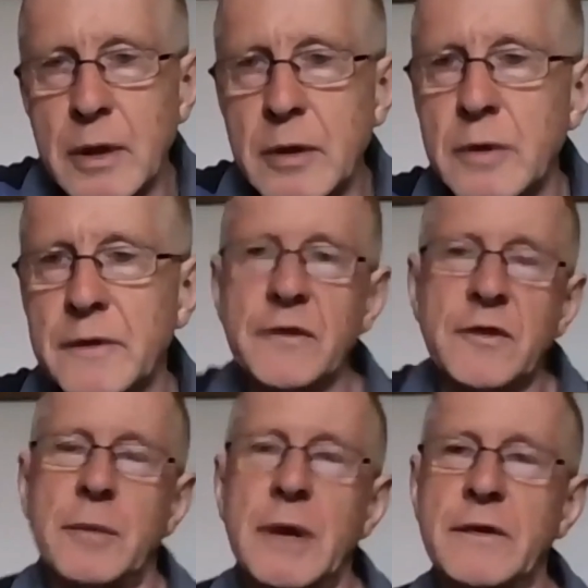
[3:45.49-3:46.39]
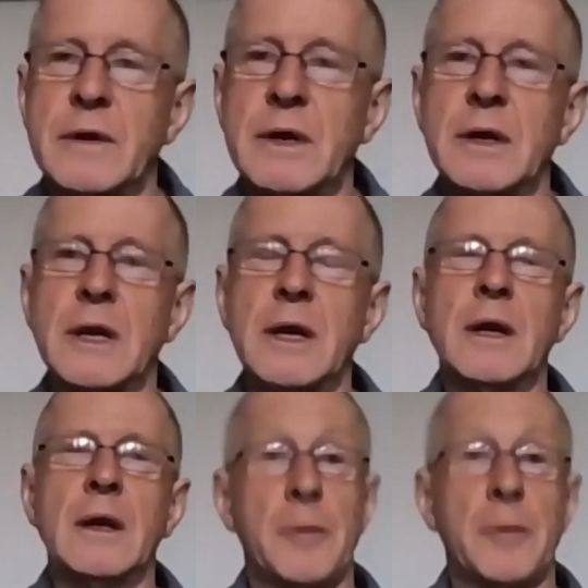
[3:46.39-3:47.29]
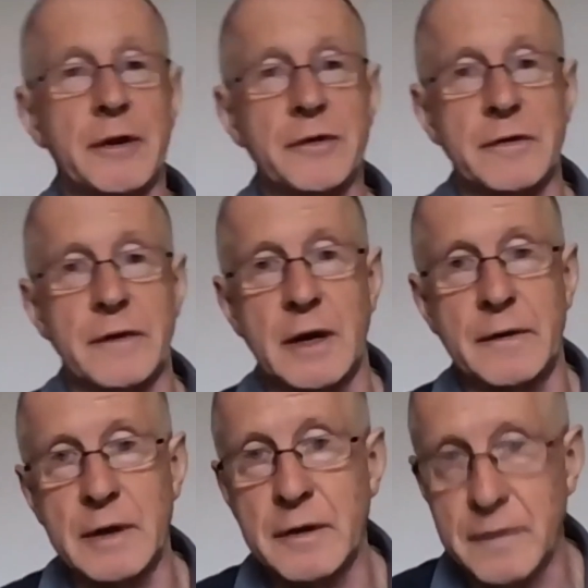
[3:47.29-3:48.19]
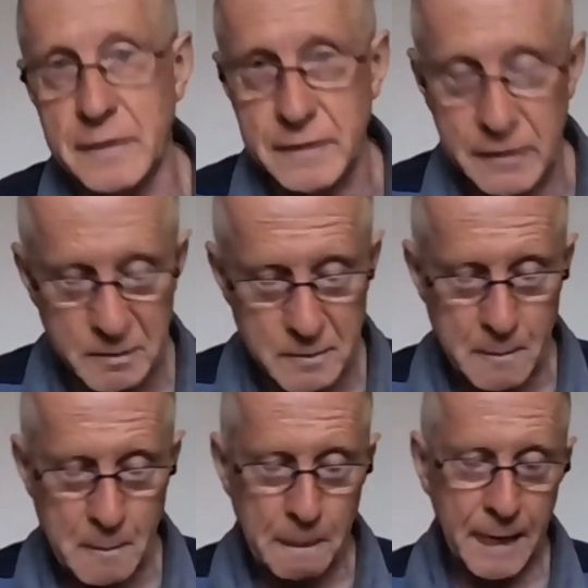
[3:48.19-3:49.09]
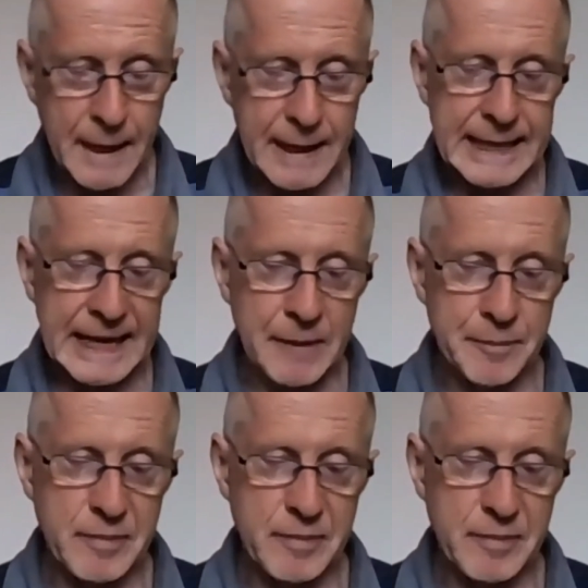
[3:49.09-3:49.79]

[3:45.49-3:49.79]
who was instrumental in the Hebrides revival in the 50s.